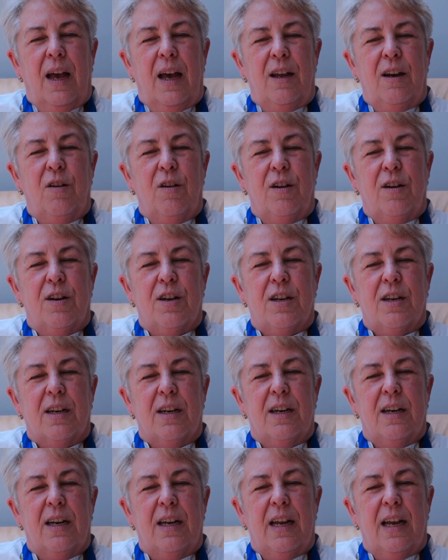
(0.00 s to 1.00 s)
And
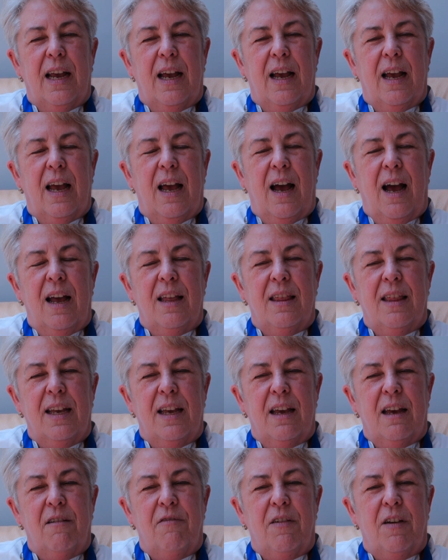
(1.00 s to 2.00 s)
I
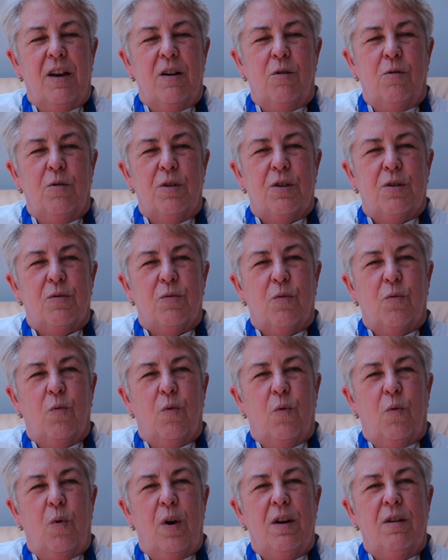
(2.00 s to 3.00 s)
think FAO was
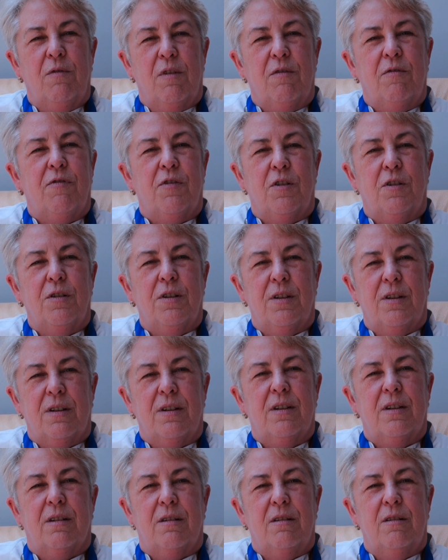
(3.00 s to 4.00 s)
one of the
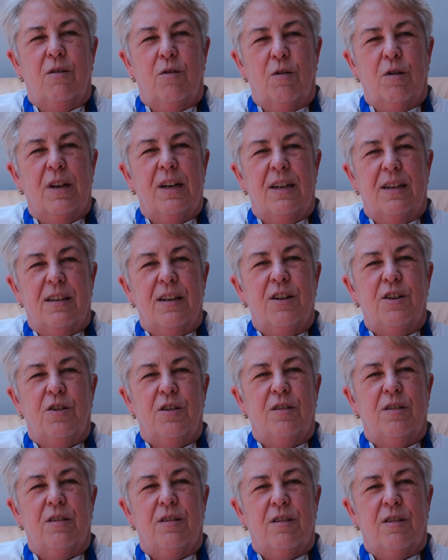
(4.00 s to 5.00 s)
first
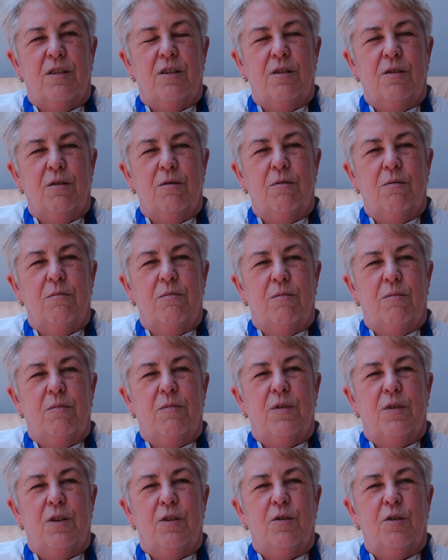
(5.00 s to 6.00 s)
organizations
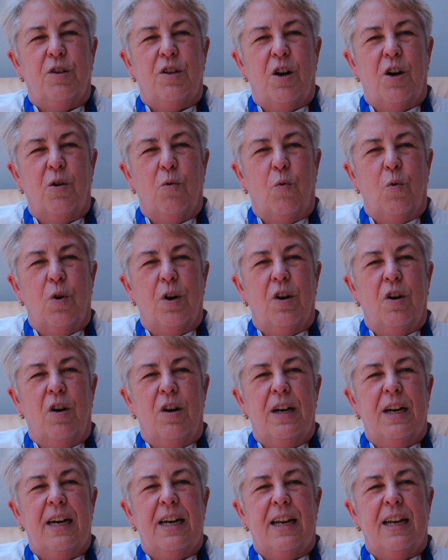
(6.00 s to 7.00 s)
to start work
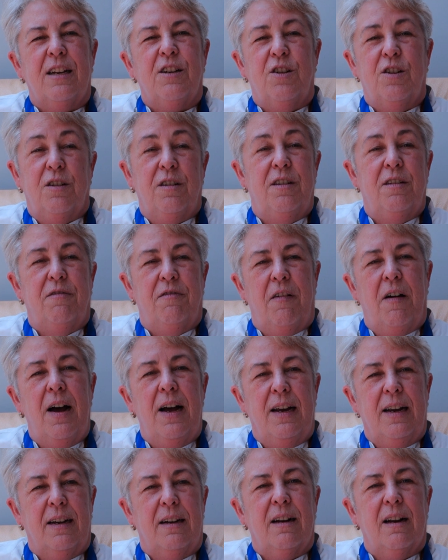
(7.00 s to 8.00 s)
on it and to
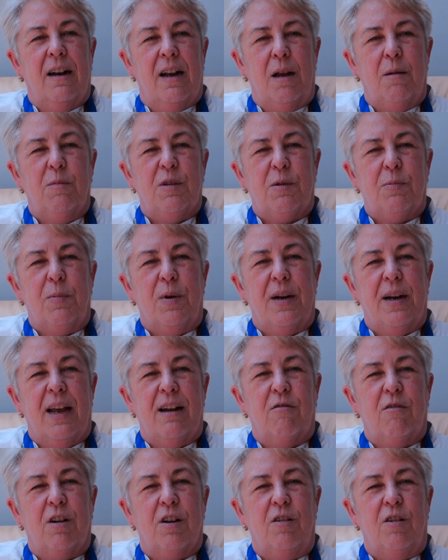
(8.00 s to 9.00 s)
define climate smart
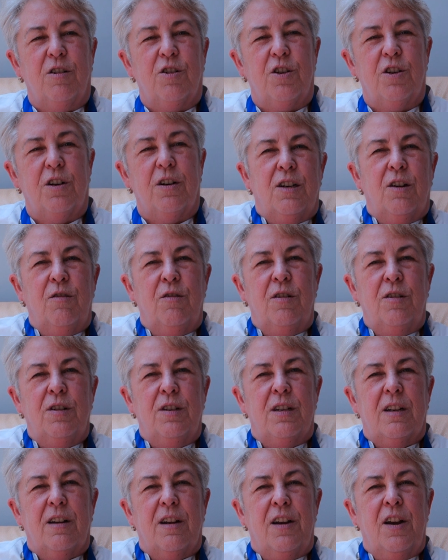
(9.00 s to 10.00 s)
agriculture. So
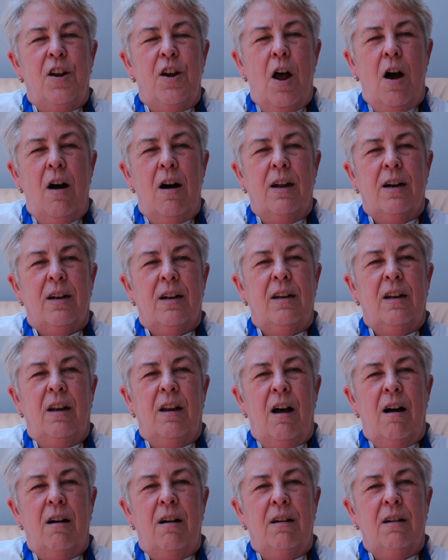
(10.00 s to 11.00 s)
there's not a
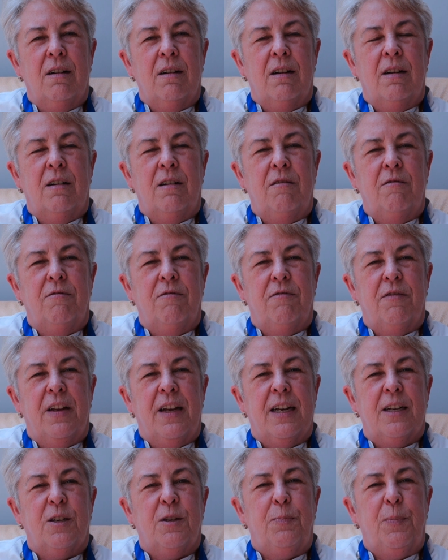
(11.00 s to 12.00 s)
lot of
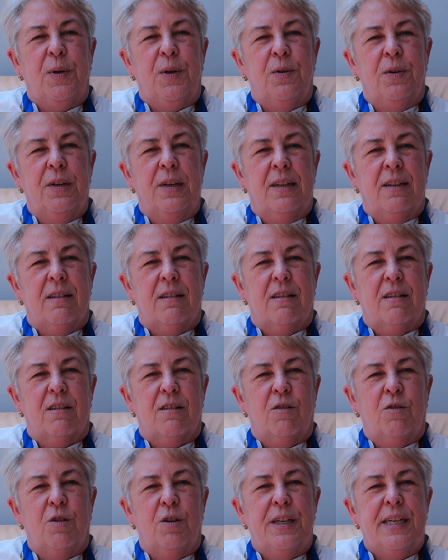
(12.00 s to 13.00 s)

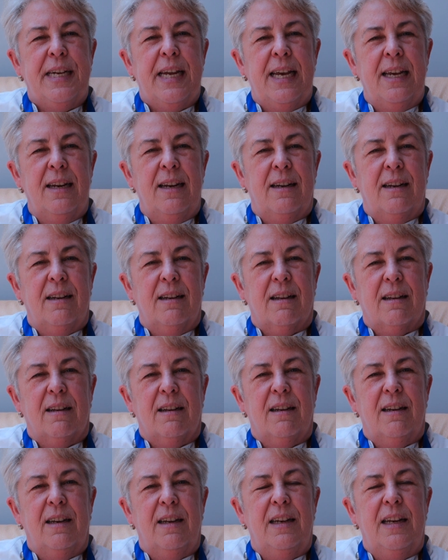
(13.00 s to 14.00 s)
experience or data
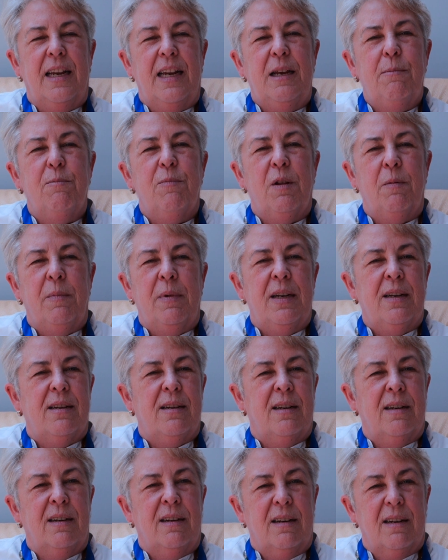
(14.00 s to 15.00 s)
in
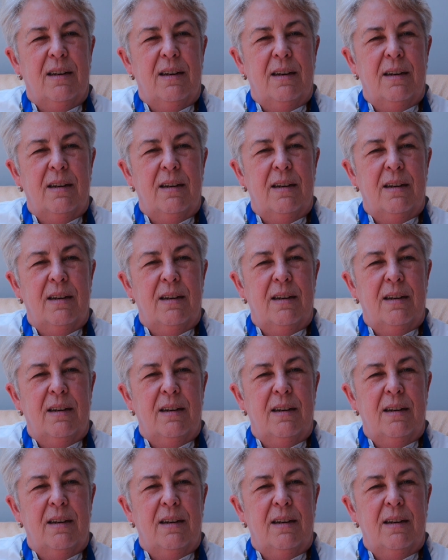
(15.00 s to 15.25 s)
implementing